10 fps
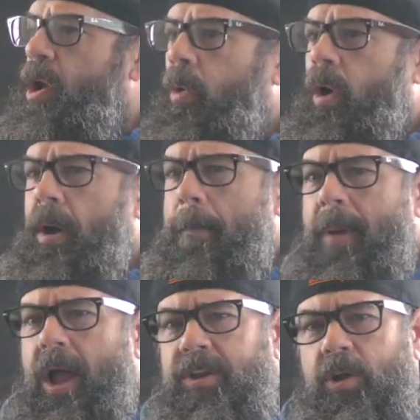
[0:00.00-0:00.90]
know, um,
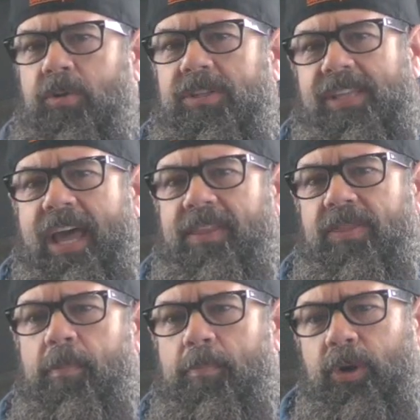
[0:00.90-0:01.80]
I noticed
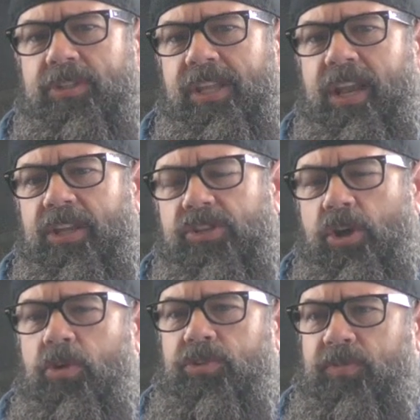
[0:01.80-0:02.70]
that the books that I
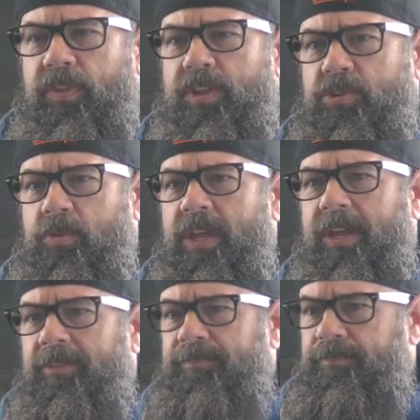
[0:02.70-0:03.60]
chose for this week
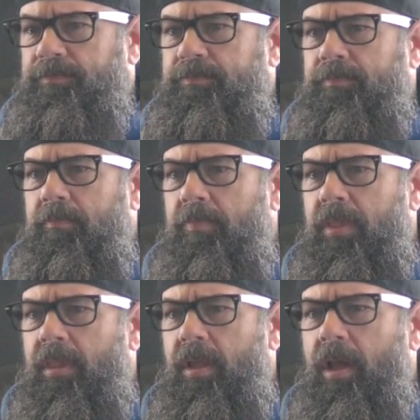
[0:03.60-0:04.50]

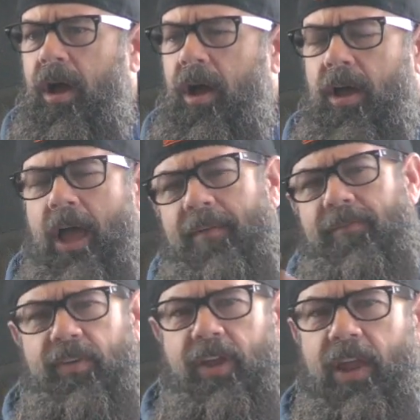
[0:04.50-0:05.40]
uh,
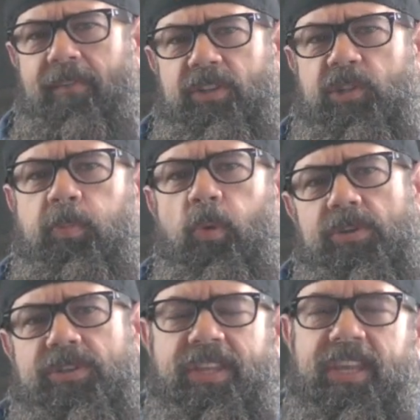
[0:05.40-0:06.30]
have kind of a
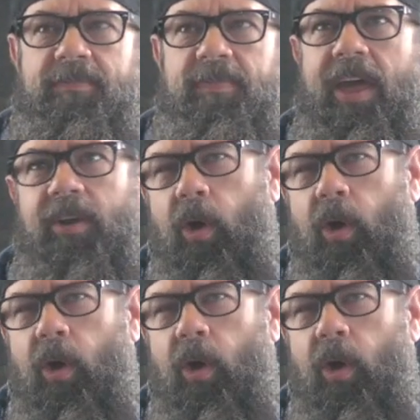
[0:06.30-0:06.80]
sports theme. Not